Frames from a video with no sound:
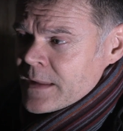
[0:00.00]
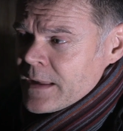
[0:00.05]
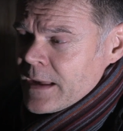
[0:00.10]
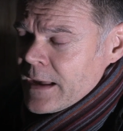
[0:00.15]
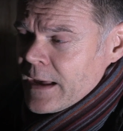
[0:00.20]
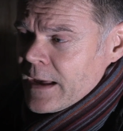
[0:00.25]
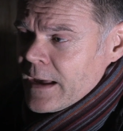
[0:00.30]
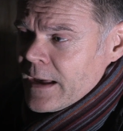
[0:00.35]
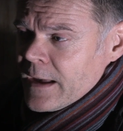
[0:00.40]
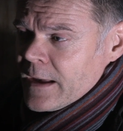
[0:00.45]

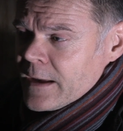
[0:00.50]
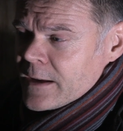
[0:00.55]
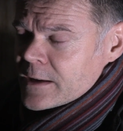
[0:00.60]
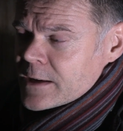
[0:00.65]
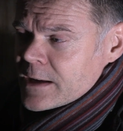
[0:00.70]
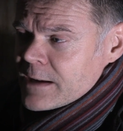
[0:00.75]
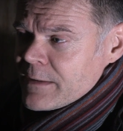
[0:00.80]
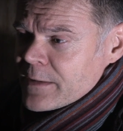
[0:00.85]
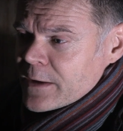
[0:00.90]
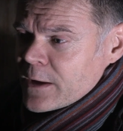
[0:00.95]
go
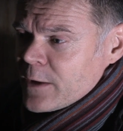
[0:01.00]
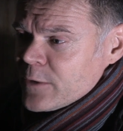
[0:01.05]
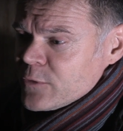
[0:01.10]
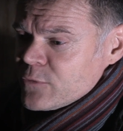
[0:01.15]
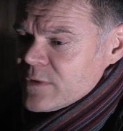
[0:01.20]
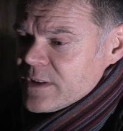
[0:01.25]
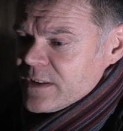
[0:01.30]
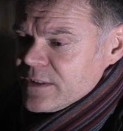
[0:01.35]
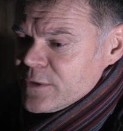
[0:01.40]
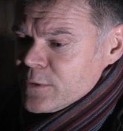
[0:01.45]
around the
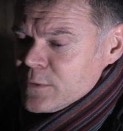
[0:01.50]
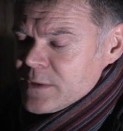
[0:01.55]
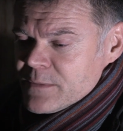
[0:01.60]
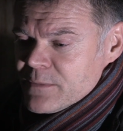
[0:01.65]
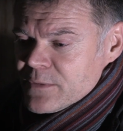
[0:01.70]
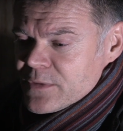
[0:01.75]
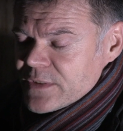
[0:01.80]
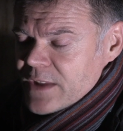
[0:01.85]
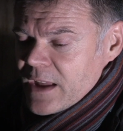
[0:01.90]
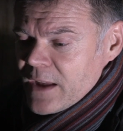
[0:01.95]
country and do
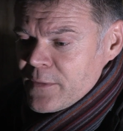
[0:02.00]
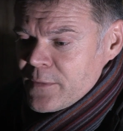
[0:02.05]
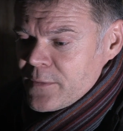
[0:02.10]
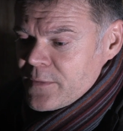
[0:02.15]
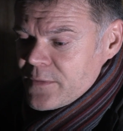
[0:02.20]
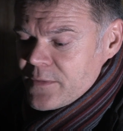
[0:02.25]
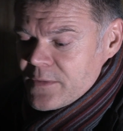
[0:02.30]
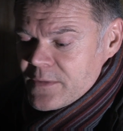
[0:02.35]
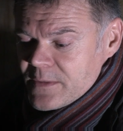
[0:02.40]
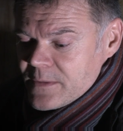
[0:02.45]
different
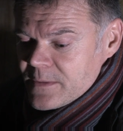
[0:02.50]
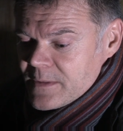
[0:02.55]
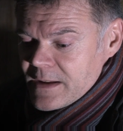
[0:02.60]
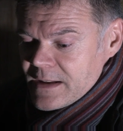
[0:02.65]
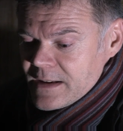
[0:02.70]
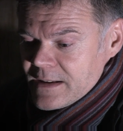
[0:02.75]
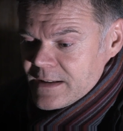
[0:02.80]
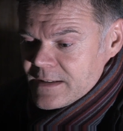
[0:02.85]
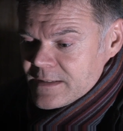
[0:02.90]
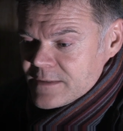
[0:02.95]
stuff.
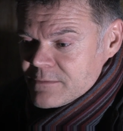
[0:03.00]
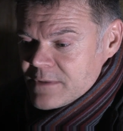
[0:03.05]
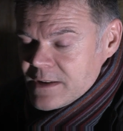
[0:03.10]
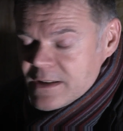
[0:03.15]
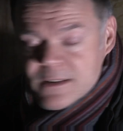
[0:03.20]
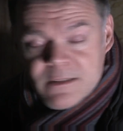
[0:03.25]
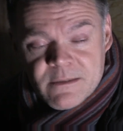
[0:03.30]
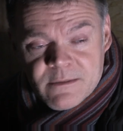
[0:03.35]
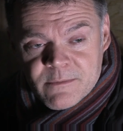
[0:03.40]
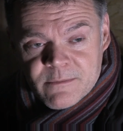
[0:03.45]
And it's
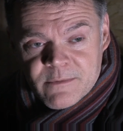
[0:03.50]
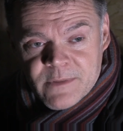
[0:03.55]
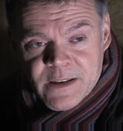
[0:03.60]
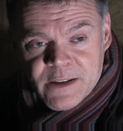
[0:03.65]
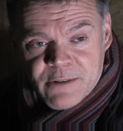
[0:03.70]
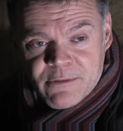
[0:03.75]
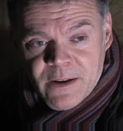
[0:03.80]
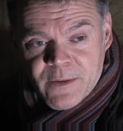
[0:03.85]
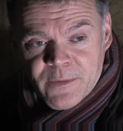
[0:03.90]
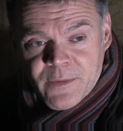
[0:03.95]
really, really
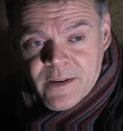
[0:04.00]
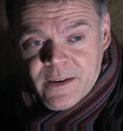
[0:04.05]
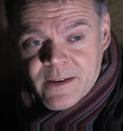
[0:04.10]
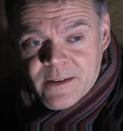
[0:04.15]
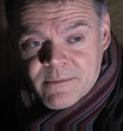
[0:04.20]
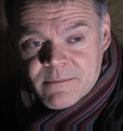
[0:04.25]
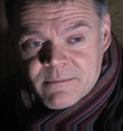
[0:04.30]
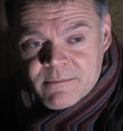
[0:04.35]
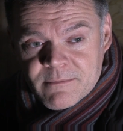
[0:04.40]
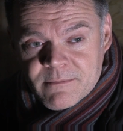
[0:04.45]
great fun.
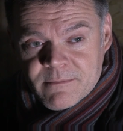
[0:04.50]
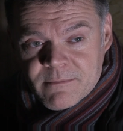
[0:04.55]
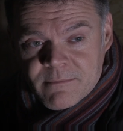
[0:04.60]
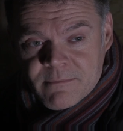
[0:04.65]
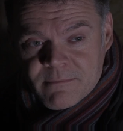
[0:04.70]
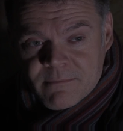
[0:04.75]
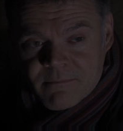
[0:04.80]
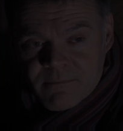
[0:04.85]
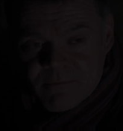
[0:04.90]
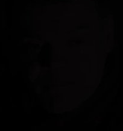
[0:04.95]

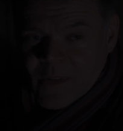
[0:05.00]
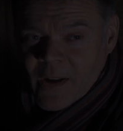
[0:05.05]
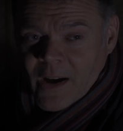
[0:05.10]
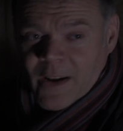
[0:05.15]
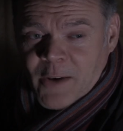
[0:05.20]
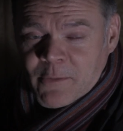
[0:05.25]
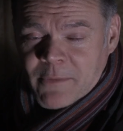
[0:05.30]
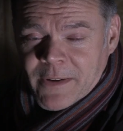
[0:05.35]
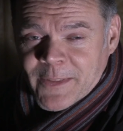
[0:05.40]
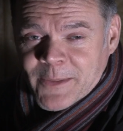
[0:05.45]
I
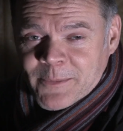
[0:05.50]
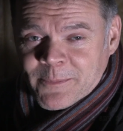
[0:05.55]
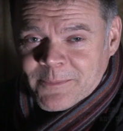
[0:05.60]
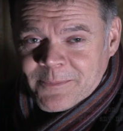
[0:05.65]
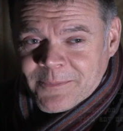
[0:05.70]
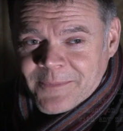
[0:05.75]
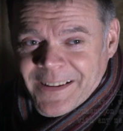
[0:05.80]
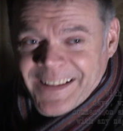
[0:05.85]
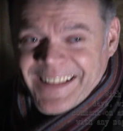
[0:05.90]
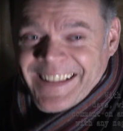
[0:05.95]
don't read them.
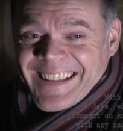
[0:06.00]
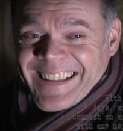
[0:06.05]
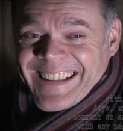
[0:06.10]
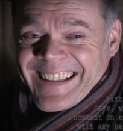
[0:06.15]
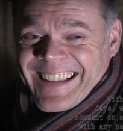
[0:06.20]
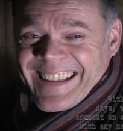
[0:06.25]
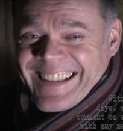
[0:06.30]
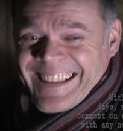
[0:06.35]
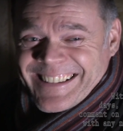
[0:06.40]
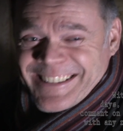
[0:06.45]

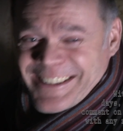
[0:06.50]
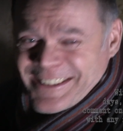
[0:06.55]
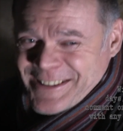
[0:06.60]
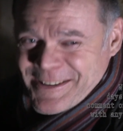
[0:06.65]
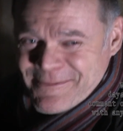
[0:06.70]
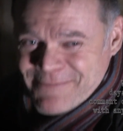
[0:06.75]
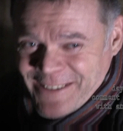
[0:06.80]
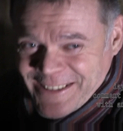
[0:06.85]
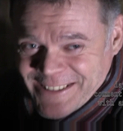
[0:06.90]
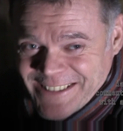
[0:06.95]
It's as
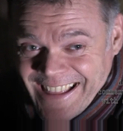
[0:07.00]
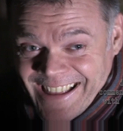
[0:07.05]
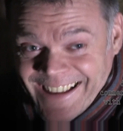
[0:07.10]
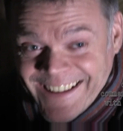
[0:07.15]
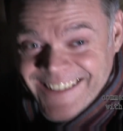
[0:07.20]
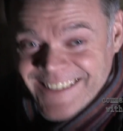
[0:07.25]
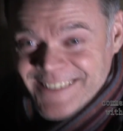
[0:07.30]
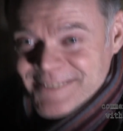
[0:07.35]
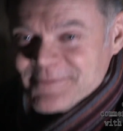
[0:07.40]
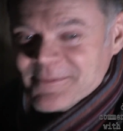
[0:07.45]
simple as
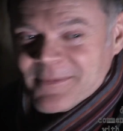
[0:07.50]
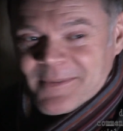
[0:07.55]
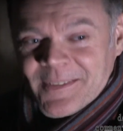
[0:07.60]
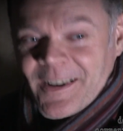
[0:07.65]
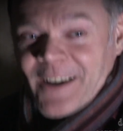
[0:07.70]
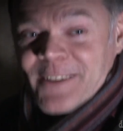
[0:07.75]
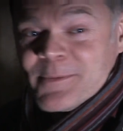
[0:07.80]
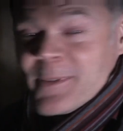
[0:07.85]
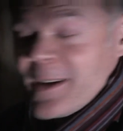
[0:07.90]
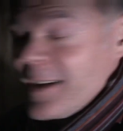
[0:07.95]
that.
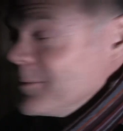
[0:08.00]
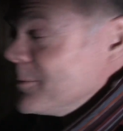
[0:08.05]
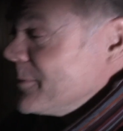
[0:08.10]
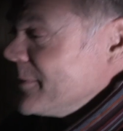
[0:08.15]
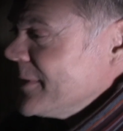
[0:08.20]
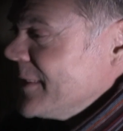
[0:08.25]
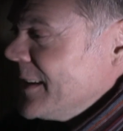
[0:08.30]
Tom